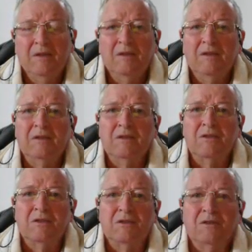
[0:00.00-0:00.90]
I like
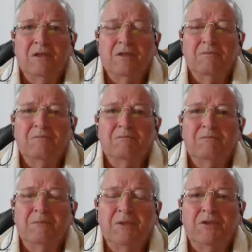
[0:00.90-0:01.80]
this little uh,
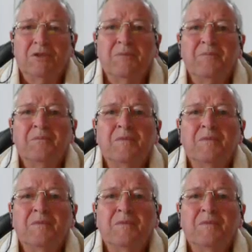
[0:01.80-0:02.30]
picture.